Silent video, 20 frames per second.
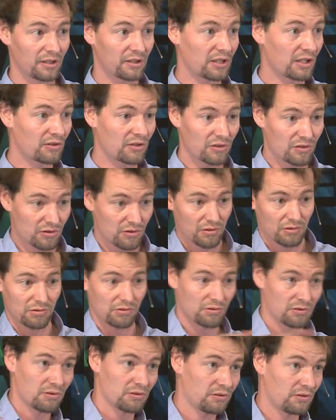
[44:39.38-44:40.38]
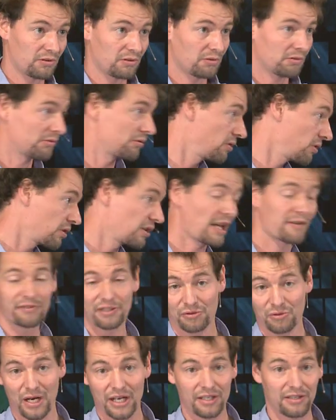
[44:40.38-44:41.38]
it can just, you know, look left
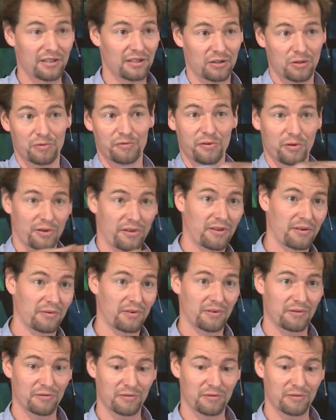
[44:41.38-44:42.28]
and right and go forth and